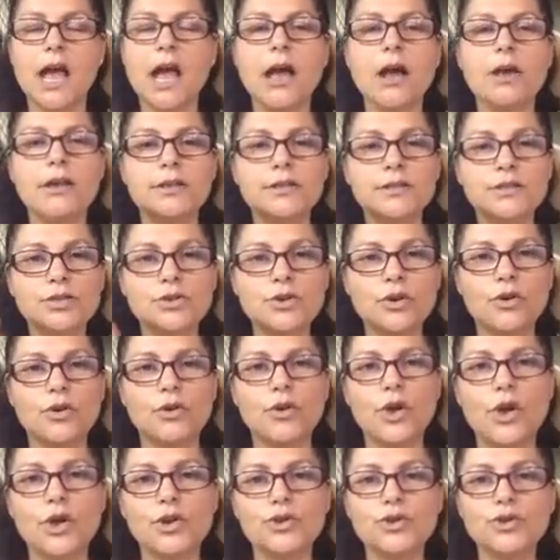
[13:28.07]

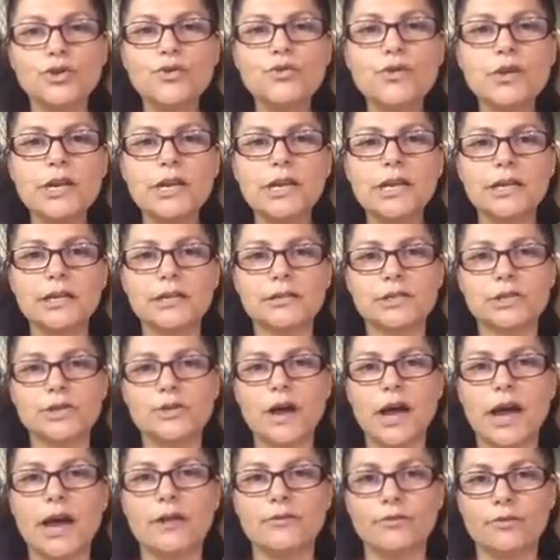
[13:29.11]
So you need to
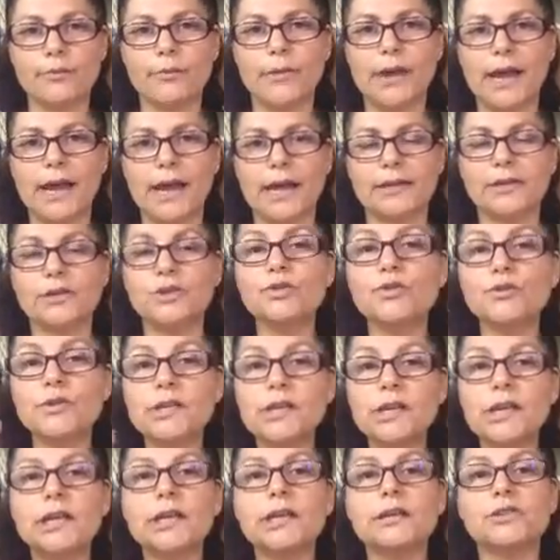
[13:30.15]
have a plan. You
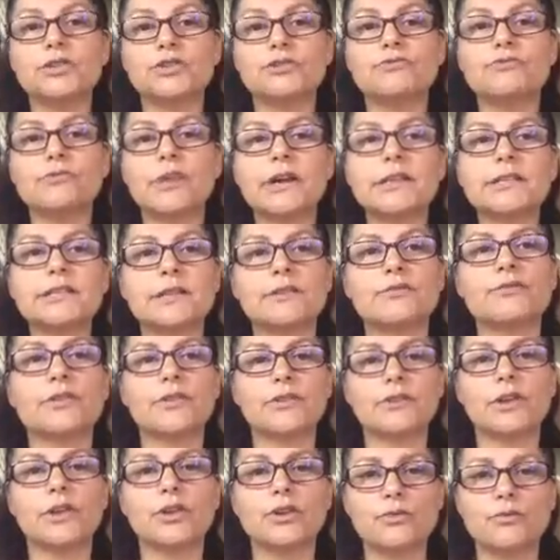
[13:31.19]
need to write
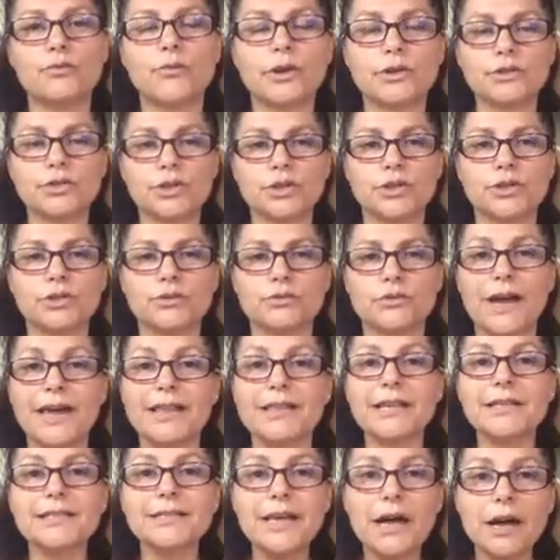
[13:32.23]
everything you want to do. And
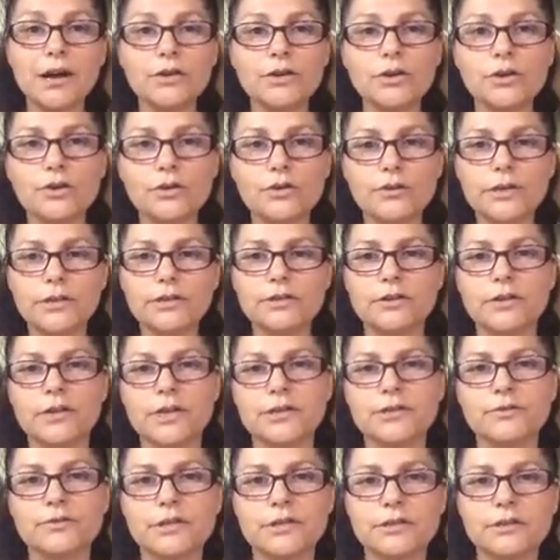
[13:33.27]
that's how you're going to
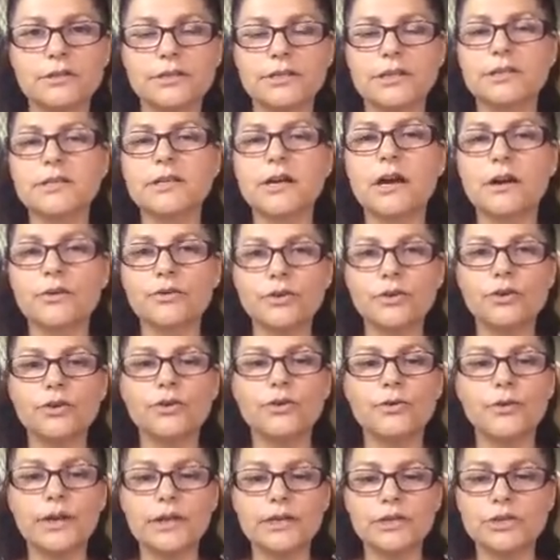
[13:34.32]
get results. That's how you're
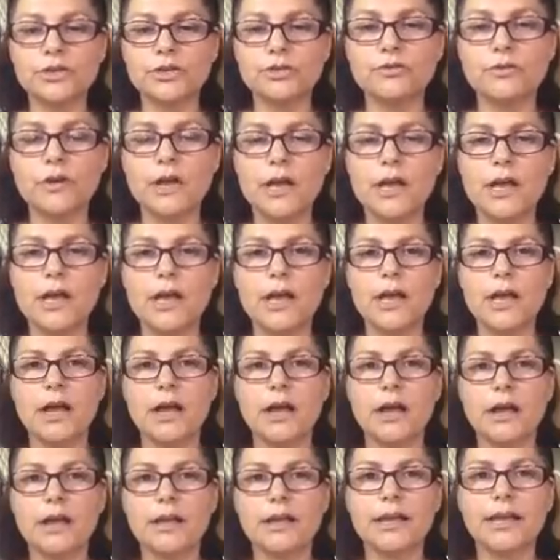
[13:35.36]
going to
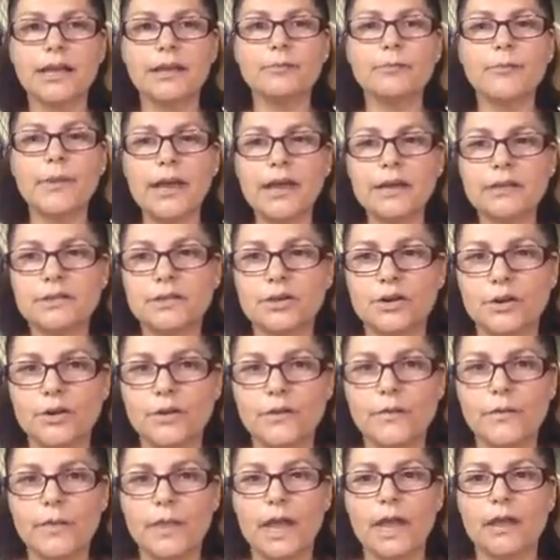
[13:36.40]
get better
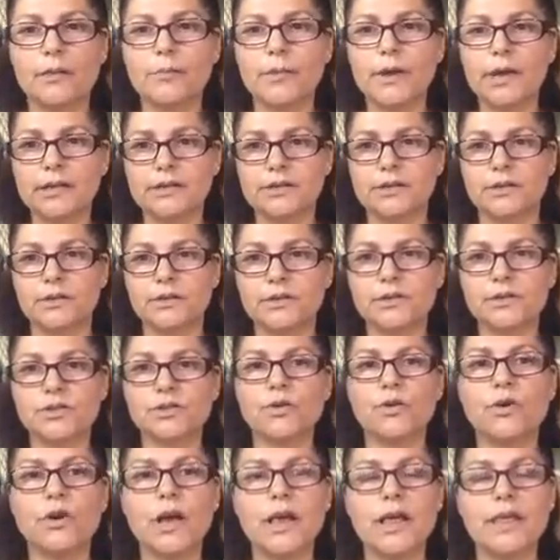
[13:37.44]
and better.
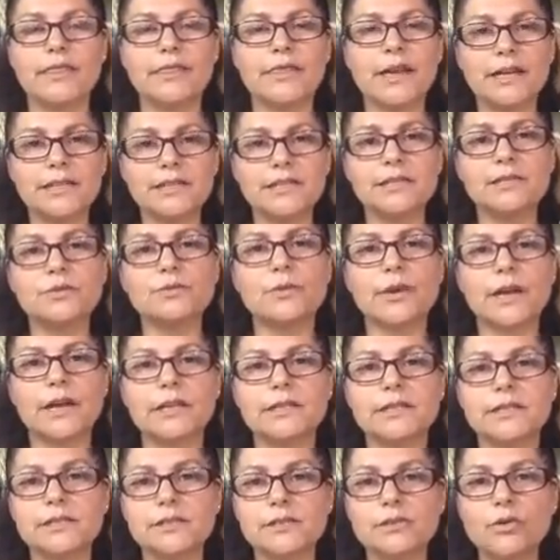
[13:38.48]
So that is why
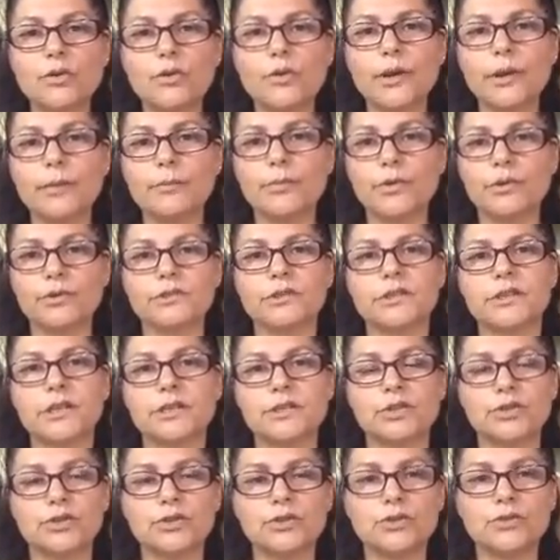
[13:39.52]
it's so important
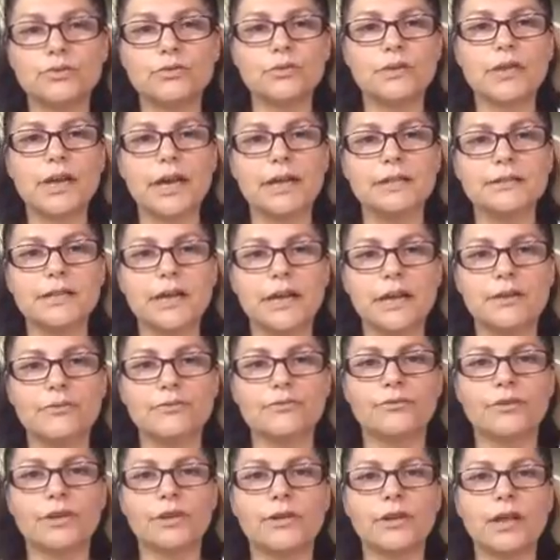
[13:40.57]
that you do that
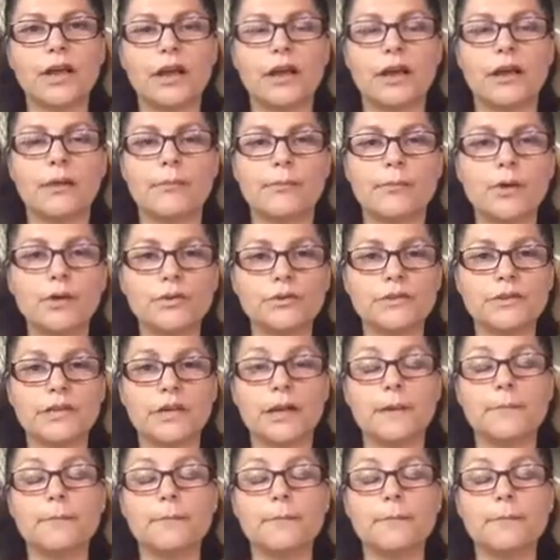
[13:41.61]
every Monday.